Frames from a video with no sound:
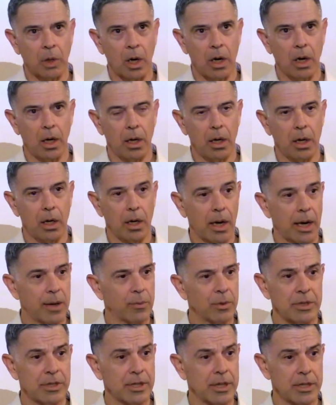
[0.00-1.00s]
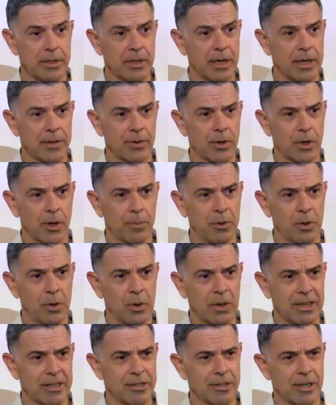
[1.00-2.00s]
I wouldn't say it's not
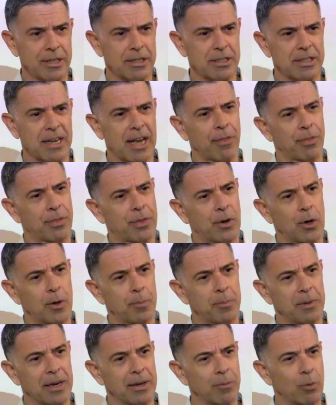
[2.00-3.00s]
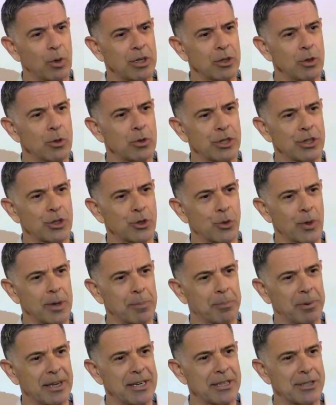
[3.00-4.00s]
therapeutic. I said it's not therapy. I wouldn't use it to
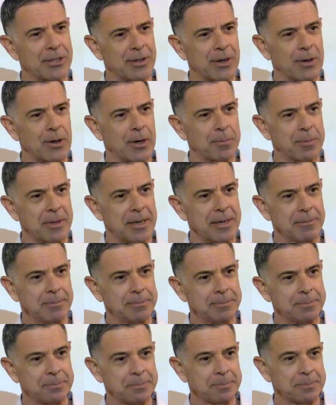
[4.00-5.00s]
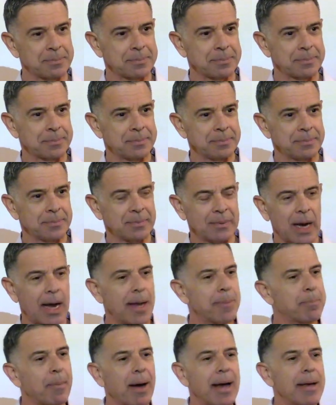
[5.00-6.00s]
replace therapy. I see.
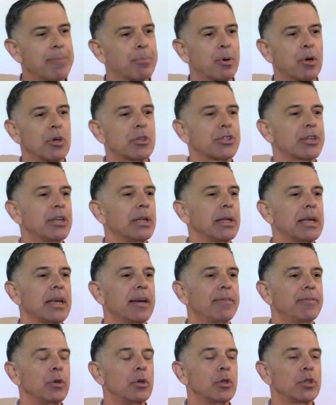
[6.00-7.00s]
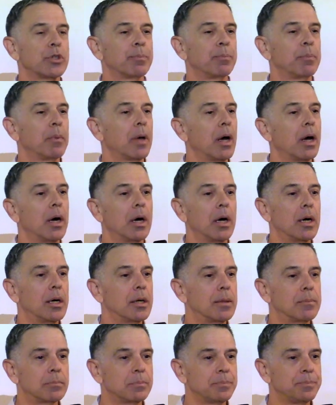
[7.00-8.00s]
Okay. I personally have used
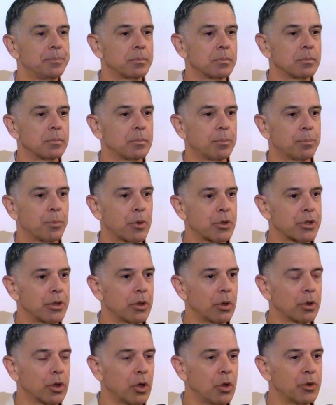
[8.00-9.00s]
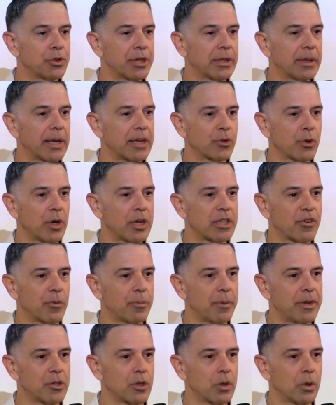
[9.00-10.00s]
personal coaching, like
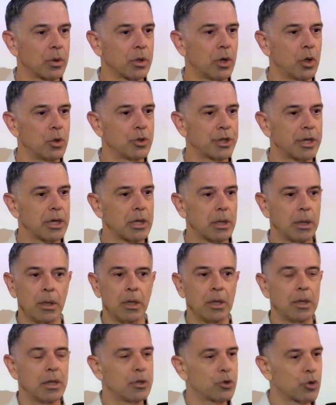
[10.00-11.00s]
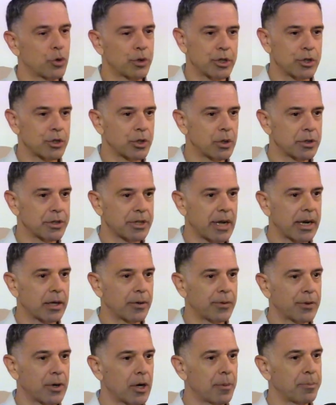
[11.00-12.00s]
transformational coaching, traditional
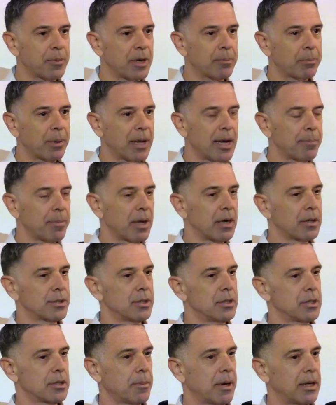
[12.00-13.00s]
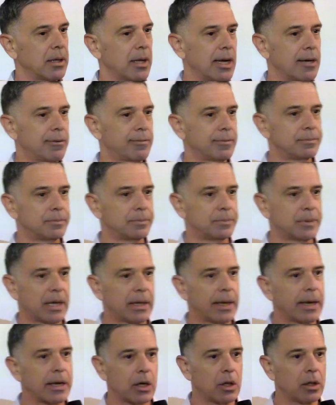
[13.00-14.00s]
psychotherapy, and plant medicines in my life. I
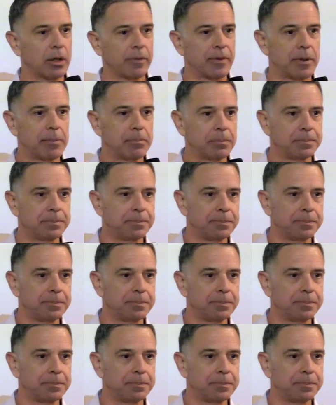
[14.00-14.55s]
like all of them.